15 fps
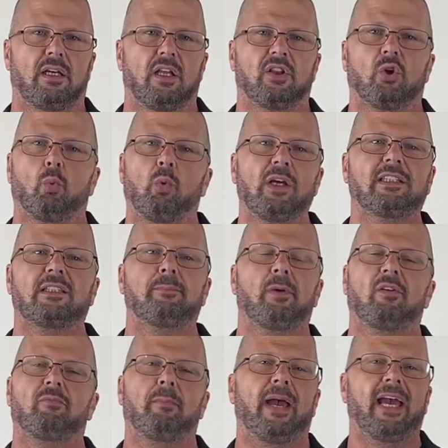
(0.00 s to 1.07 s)
The wisdom
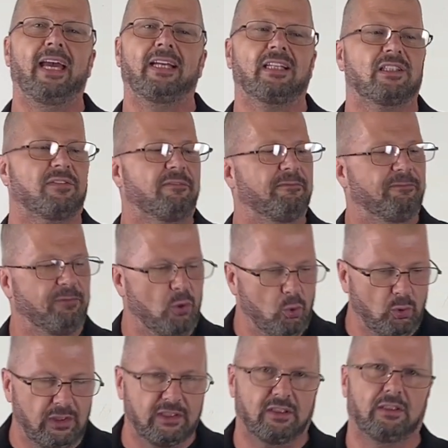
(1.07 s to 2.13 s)
of man is
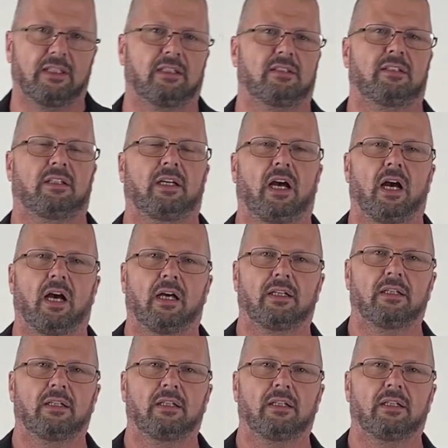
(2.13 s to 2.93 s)
foolishness to God.